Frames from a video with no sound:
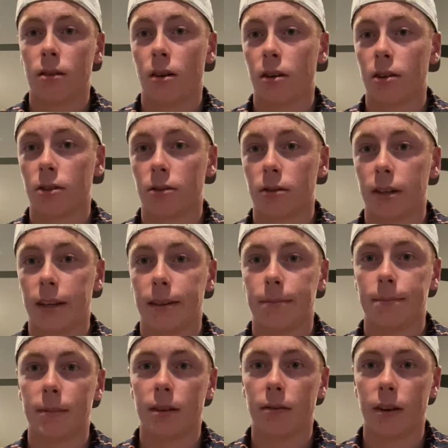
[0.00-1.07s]
on the green
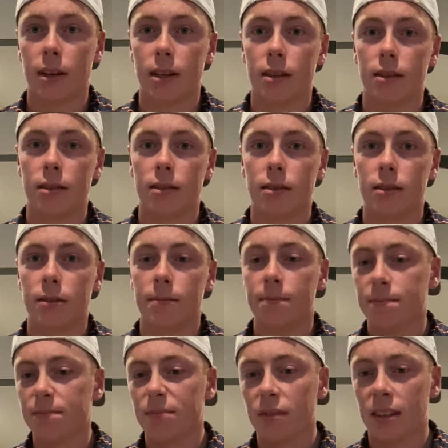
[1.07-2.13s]
if I didn't
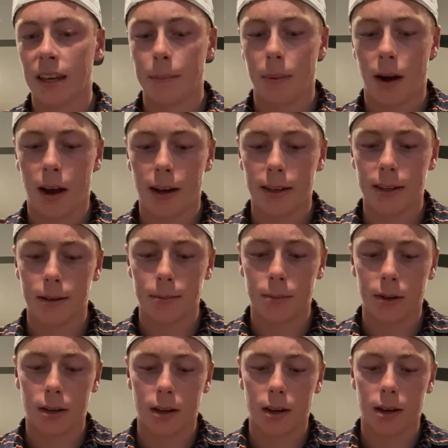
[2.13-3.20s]
get behind it,
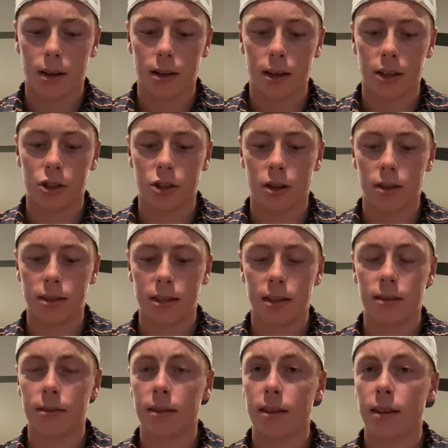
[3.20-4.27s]
but I chunked
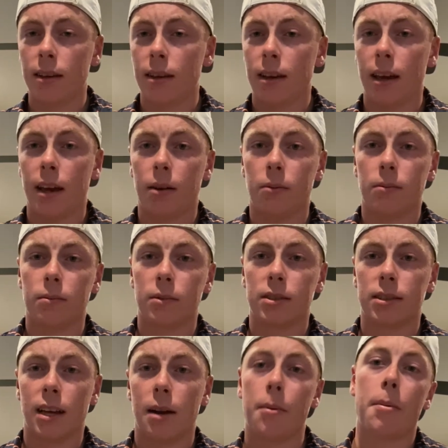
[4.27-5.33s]
it and was
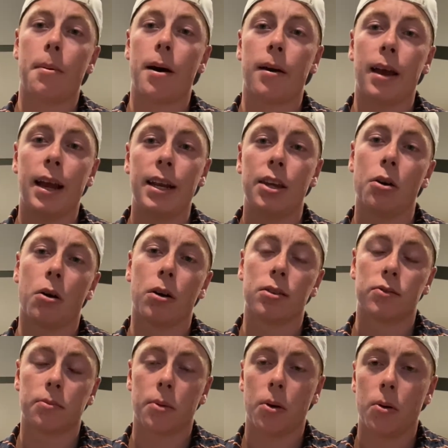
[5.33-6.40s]
set up about 80 yards
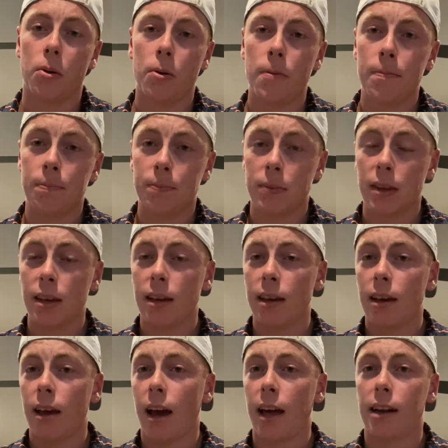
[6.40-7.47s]
from the hole.
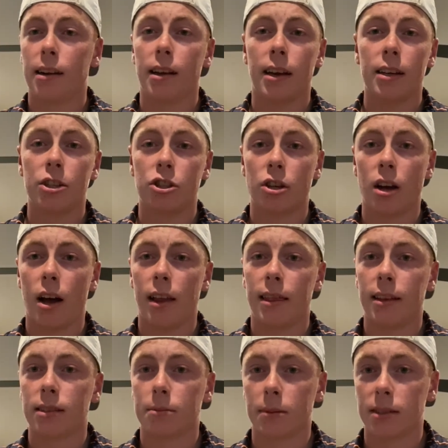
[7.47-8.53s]
Had a nice shot.
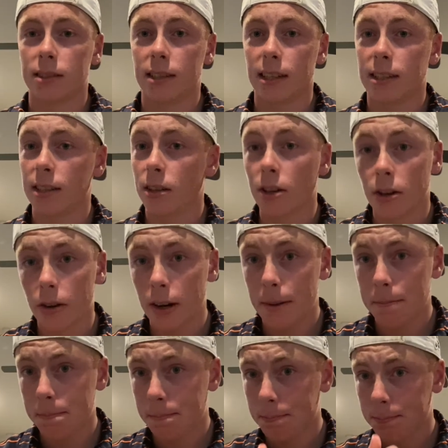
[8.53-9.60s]
That's my 60 degree.
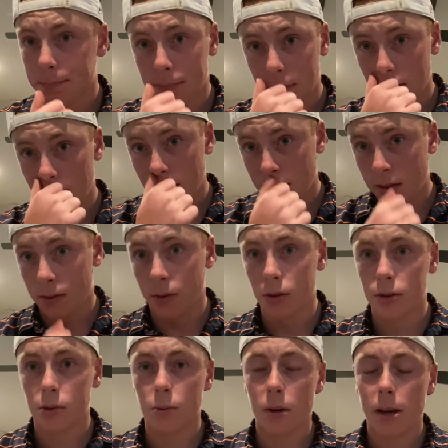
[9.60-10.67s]
Full
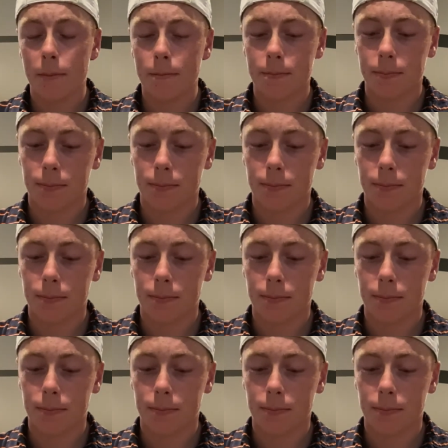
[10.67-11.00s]
swing.